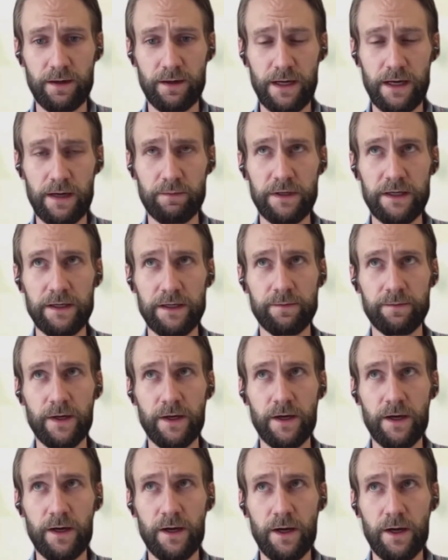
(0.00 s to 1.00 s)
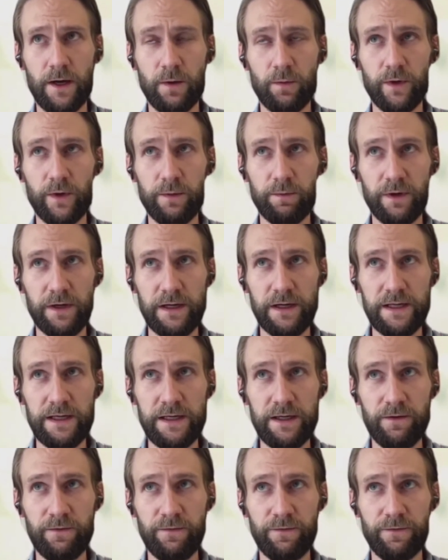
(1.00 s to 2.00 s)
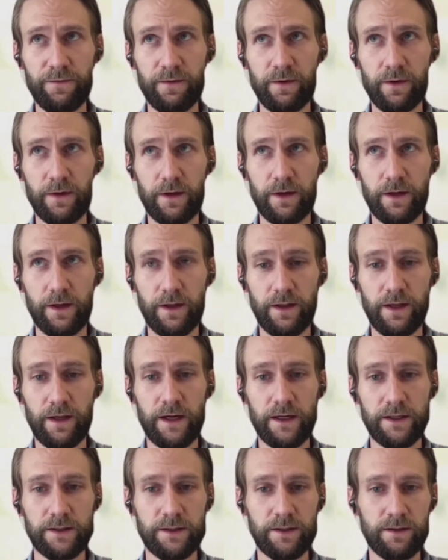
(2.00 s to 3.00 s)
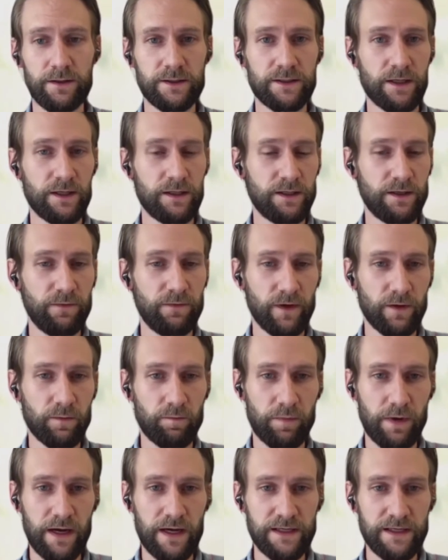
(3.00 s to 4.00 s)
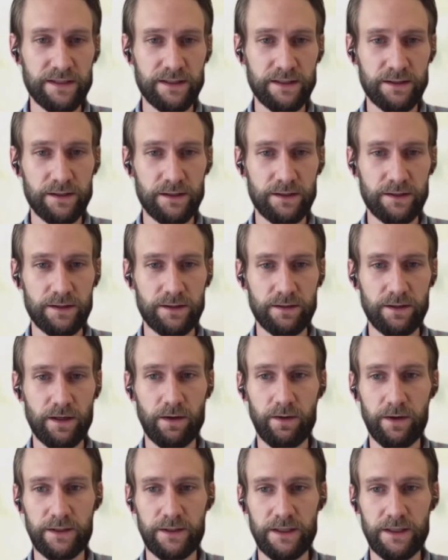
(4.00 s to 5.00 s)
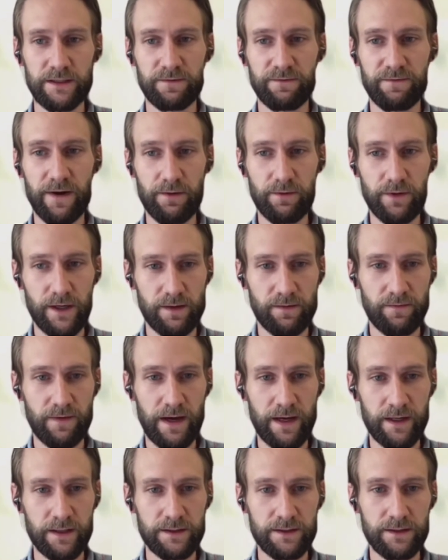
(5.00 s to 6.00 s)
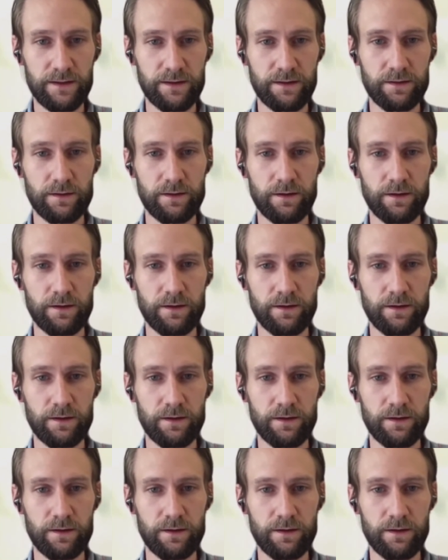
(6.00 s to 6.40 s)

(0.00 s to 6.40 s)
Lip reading: I mean, we believe that the scientific basis is nowadays very advanced.